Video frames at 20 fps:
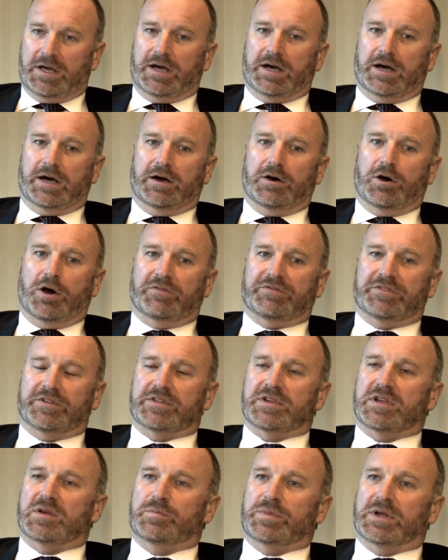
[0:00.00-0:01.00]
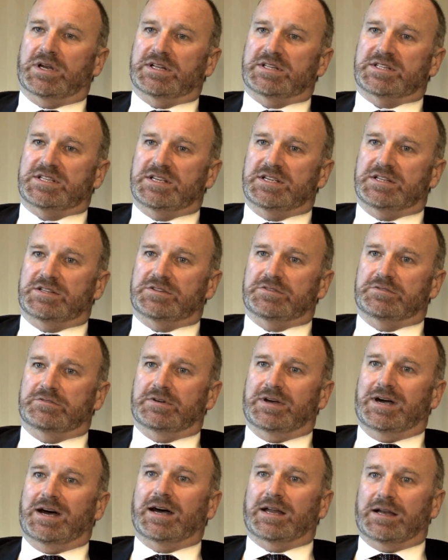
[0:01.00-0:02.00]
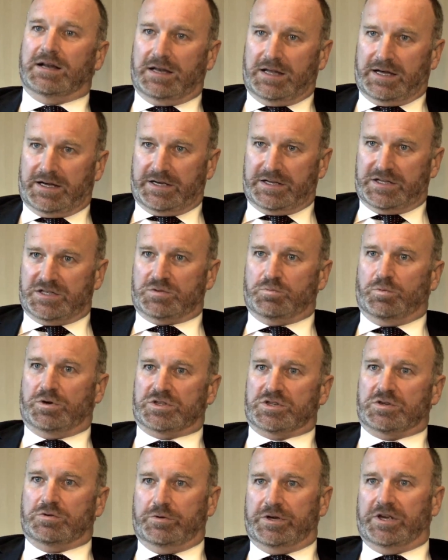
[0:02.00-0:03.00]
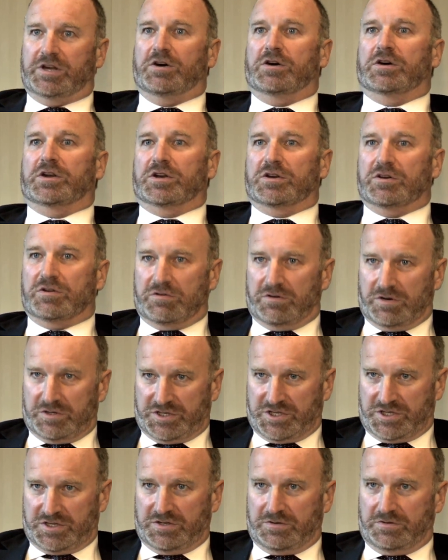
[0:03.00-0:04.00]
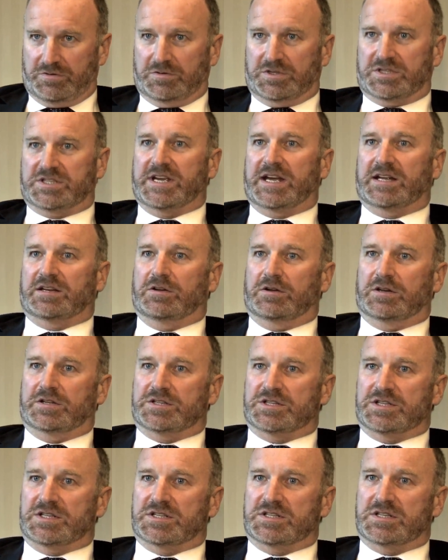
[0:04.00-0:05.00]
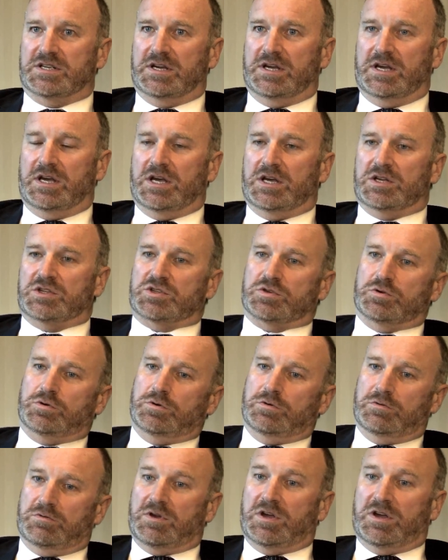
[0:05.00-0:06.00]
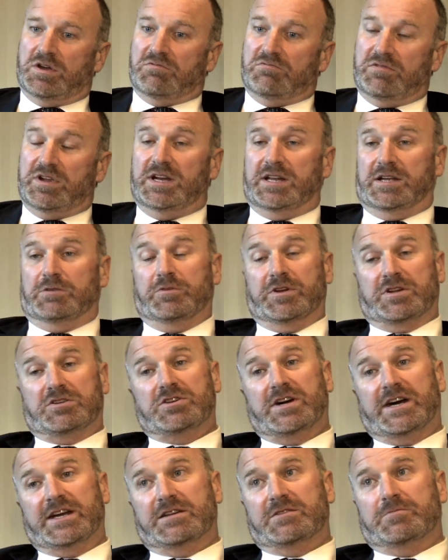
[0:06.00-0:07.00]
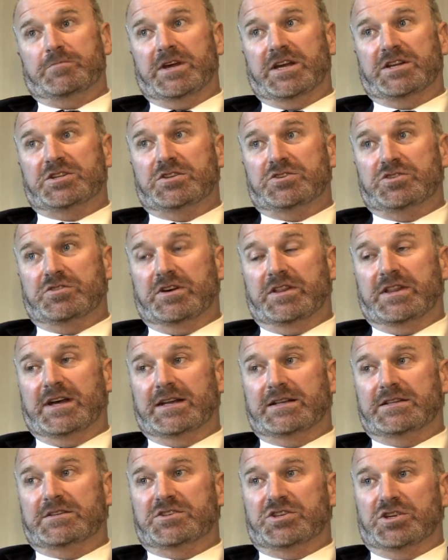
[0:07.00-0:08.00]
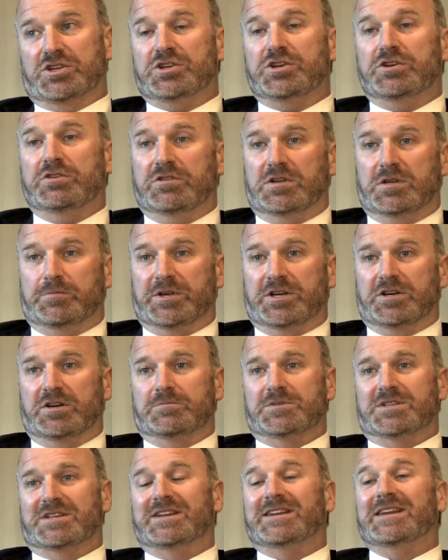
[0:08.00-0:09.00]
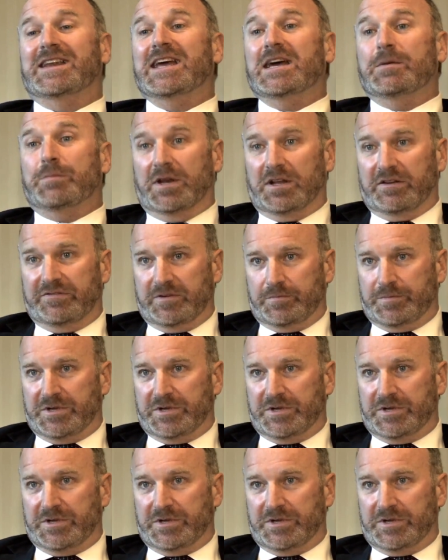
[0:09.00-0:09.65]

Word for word: uh, offer the ability to analyze what's going on across those technologies. So really, we try to make sure that security becomes an enabler for